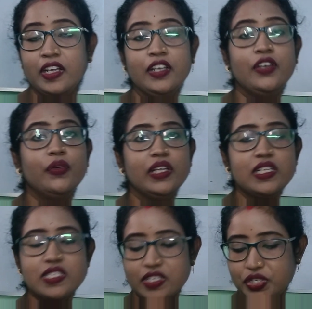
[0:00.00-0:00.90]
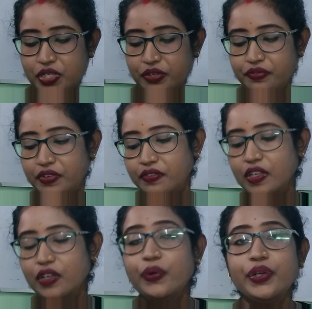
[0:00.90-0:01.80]
In today's session, we
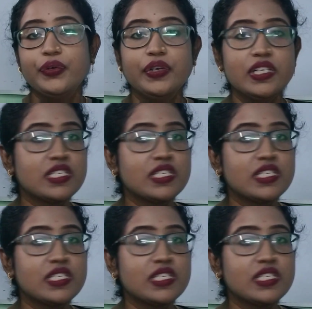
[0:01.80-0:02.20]
will going to